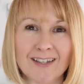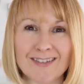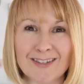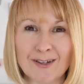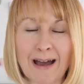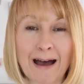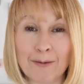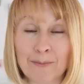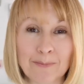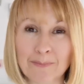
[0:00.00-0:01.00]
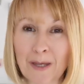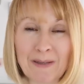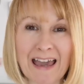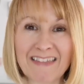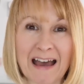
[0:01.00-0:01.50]
So I'll
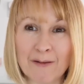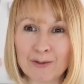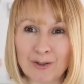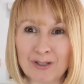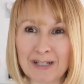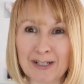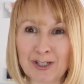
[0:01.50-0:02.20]
maybe get that out another day